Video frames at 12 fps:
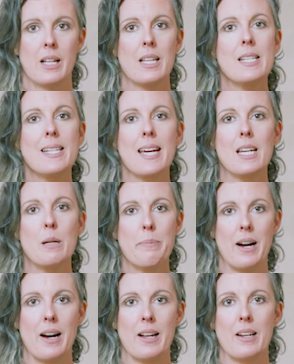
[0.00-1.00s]
Let's take it
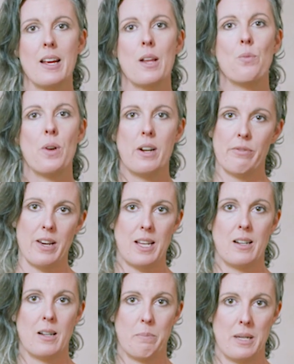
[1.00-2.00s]
apart and renovate
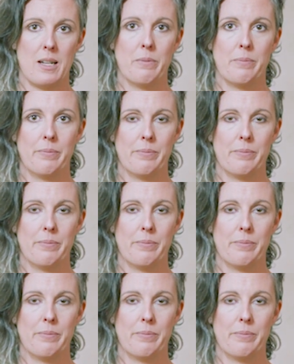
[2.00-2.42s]
it a bit.